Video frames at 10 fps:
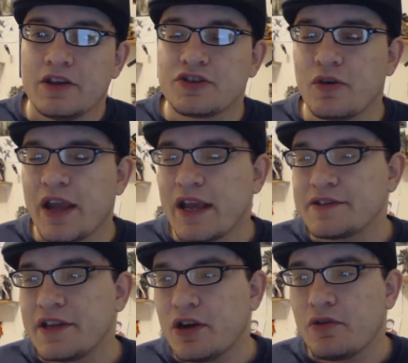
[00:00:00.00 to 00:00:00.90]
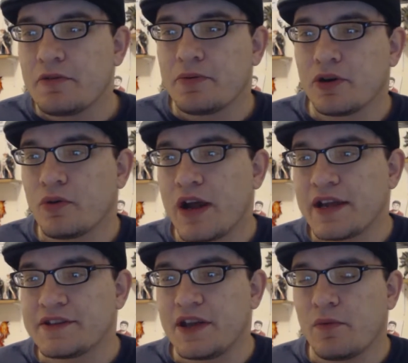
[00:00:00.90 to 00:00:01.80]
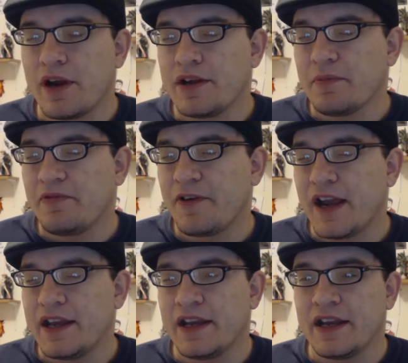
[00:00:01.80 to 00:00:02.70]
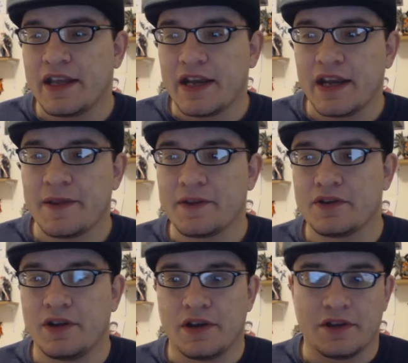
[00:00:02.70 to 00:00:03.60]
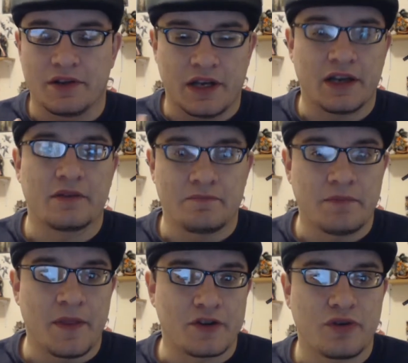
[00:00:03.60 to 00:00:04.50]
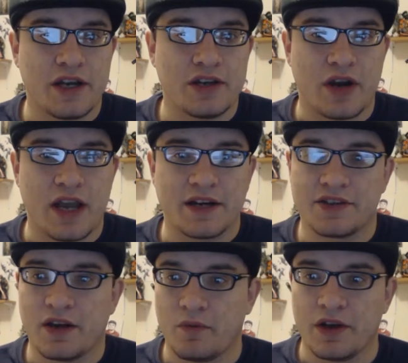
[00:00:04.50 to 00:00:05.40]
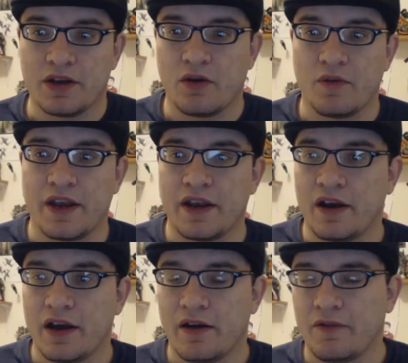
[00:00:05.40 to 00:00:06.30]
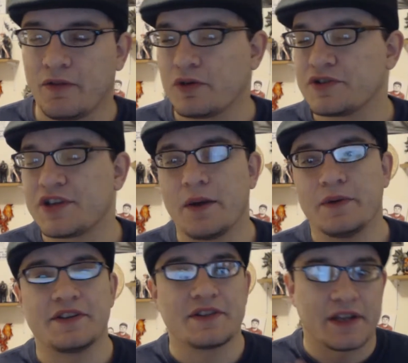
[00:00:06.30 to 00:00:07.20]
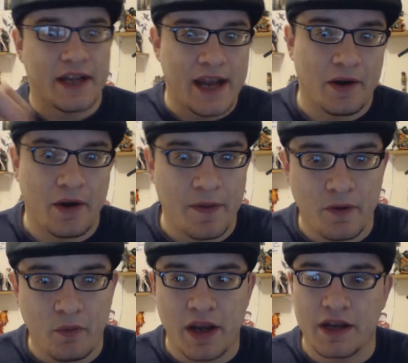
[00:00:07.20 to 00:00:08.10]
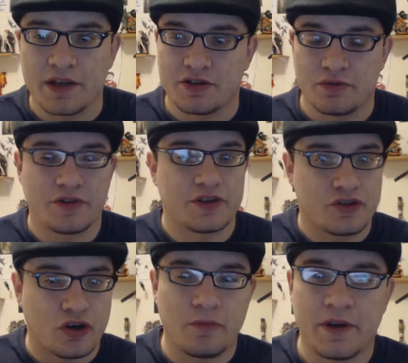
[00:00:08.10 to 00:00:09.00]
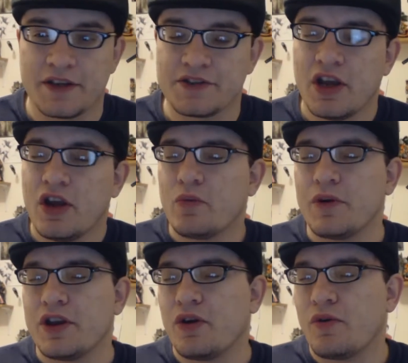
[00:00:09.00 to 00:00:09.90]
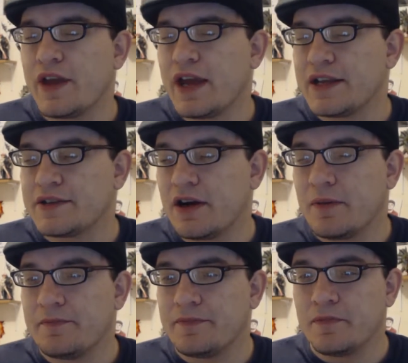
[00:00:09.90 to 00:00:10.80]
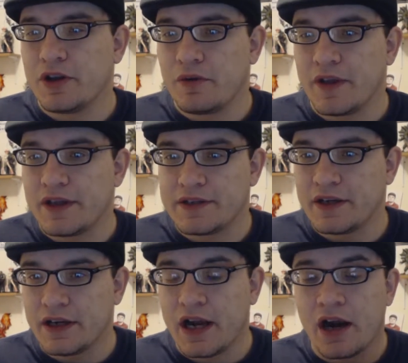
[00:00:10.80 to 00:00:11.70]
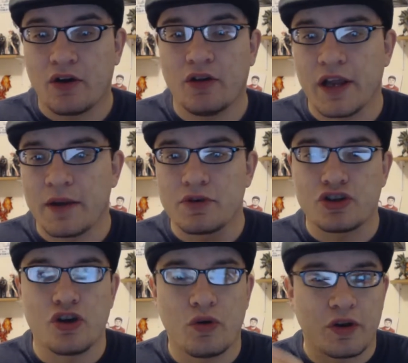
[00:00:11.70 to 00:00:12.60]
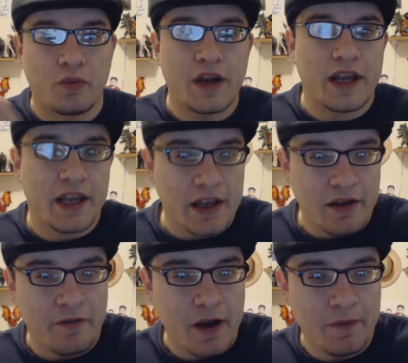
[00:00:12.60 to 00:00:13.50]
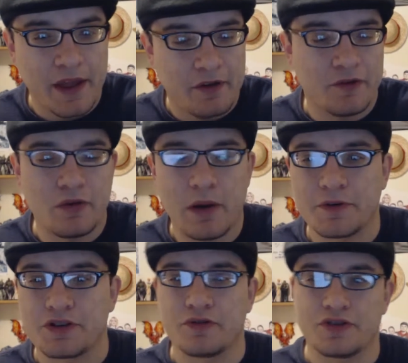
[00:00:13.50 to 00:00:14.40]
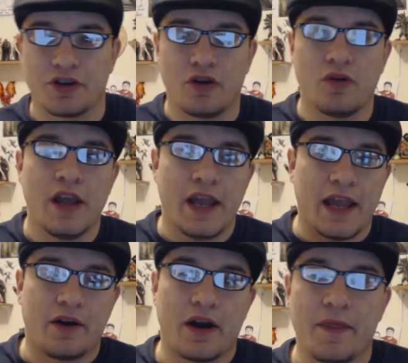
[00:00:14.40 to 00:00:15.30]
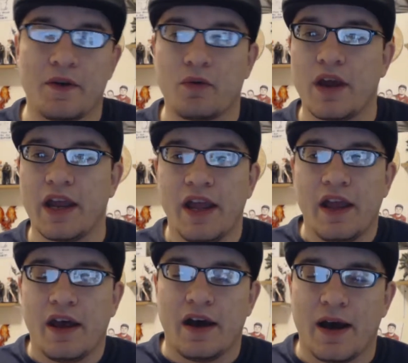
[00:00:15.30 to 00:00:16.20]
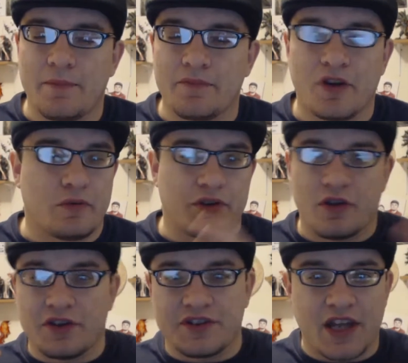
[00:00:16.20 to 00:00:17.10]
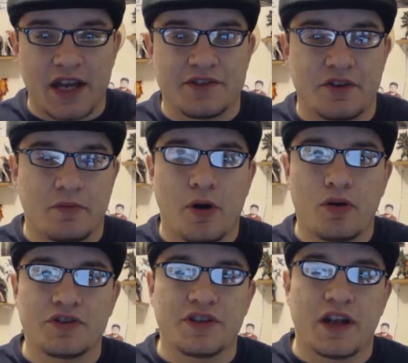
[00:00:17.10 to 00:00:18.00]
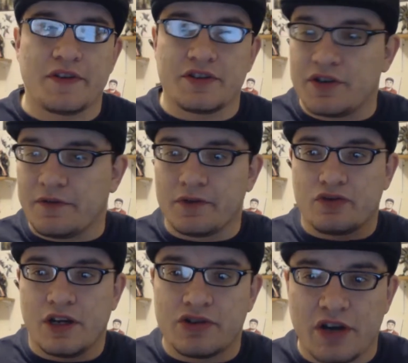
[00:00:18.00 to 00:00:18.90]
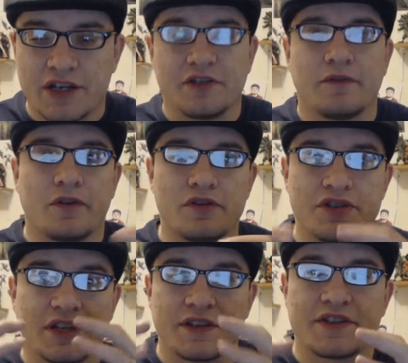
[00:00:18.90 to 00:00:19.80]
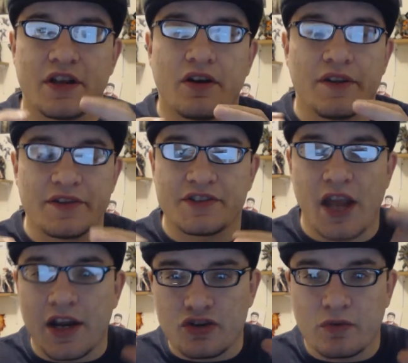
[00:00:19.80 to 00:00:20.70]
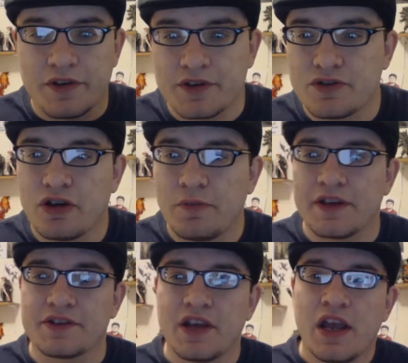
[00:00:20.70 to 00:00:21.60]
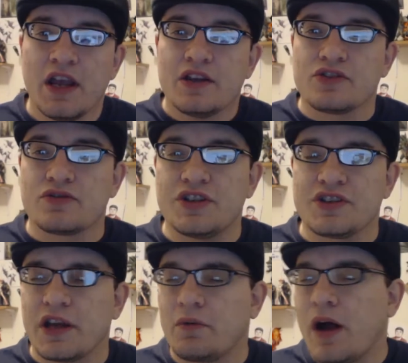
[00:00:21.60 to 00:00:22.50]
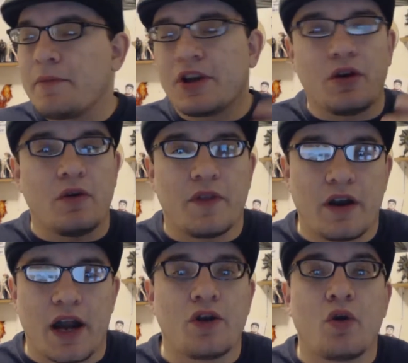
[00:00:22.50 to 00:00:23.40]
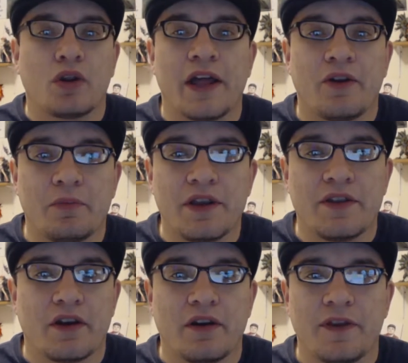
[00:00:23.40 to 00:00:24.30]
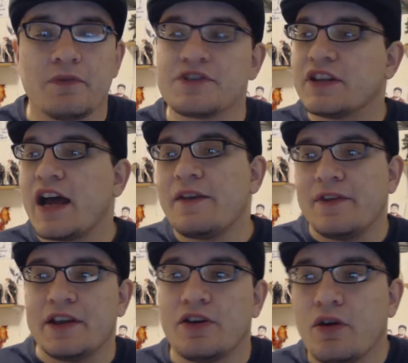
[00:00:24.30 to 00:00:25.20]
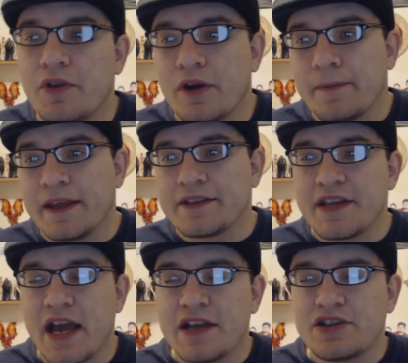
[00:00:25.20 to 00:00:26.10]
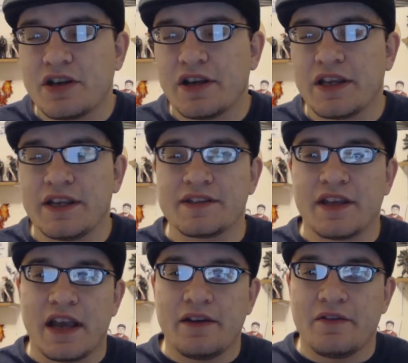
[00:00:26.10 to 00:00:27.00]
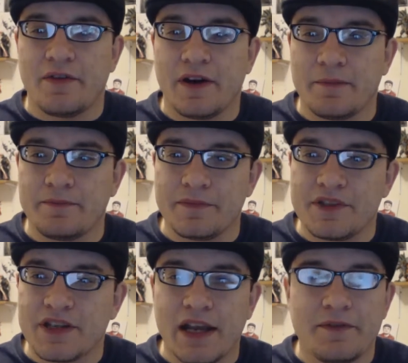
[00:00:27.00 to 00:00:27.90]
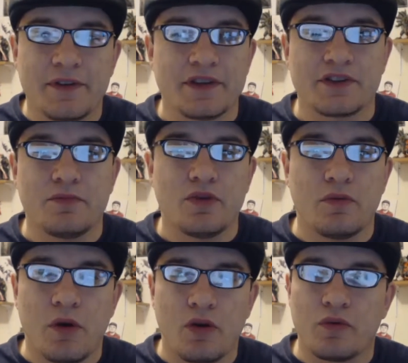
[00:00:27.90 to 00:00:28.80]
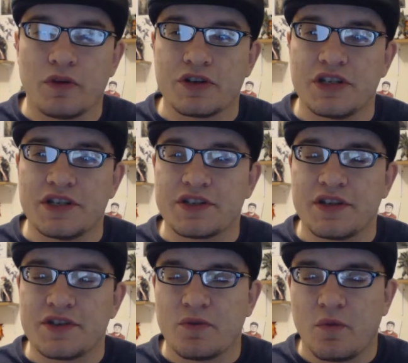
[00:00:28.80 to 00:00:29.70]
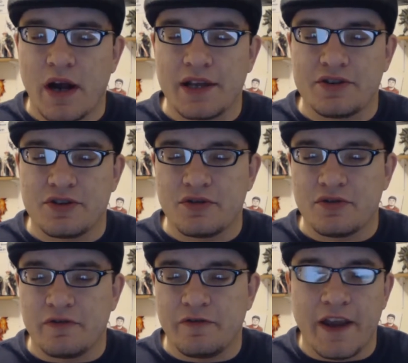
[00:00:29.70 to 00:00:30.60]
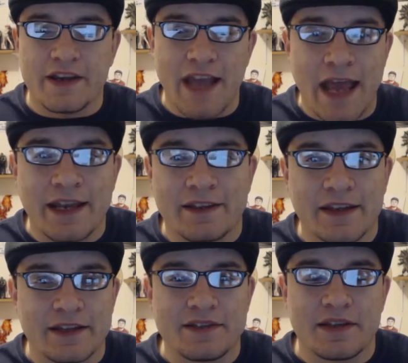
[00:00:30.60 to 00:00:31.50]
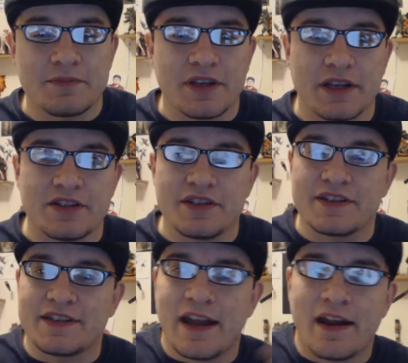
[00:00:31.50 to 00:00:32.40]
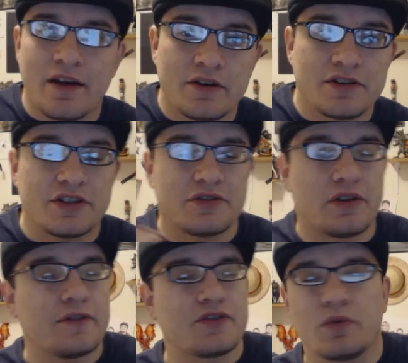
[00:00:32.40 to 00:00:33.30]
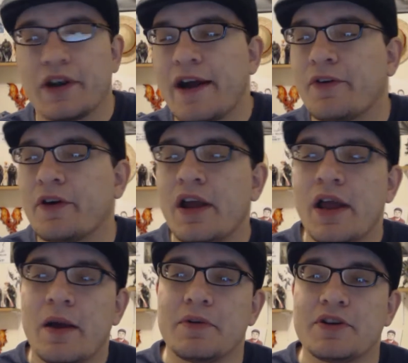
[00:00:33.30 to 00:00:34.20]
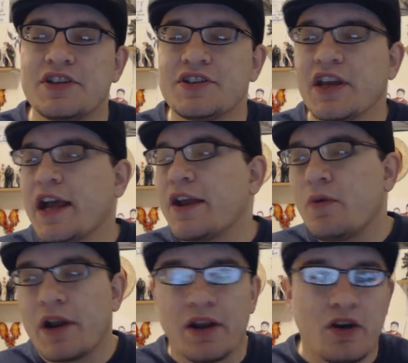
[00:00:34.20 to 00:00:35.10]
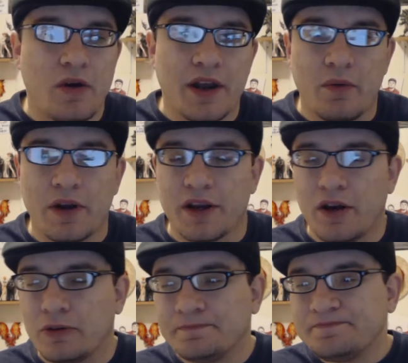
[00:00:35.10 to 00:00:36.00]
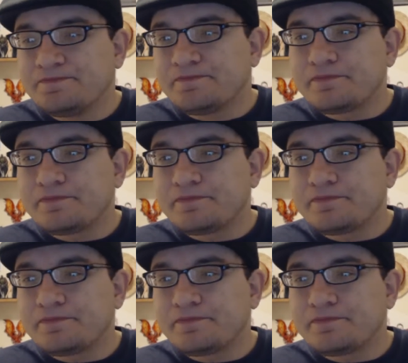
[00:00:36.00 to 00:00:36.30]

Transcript: So as they go and progress, they wind up finding and getting on the train tracks that we know that, of course, Tyrese and the gang are on their way to this terminus. We know that Carl and Michonne and Rick found that a few episodes ago and are on their way. With all these signs that are posted on these different train tracks converging at this area, this sanctuary, this terminus. So she's like, well, I'm going to go there. I know Glenn will be there. If he was alive, he'd go there. And Sasha is she's kind of in this mode where she just doesn't want to face anything, it seems like. She's scared, she's nervous, whatever. But she's like, I don't want to go.